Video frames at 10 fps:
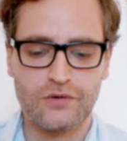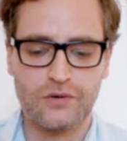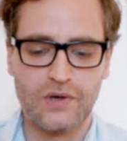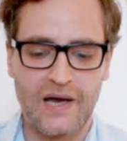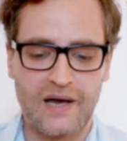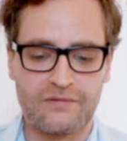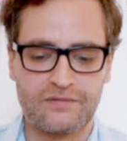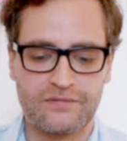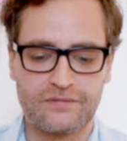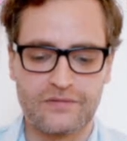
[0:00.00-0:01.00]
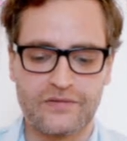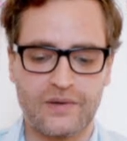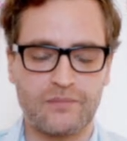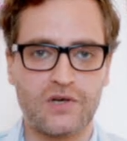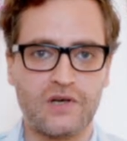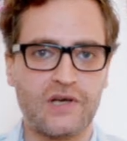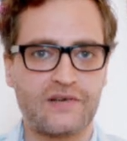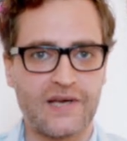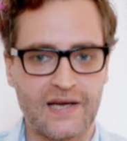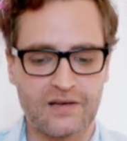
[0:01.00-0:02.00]
to have some good
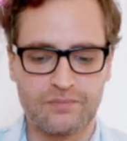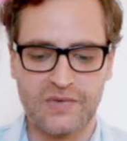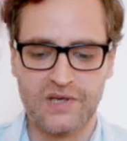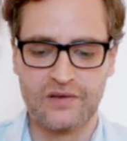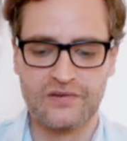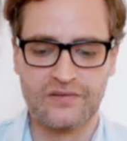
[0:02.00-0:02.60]
attack because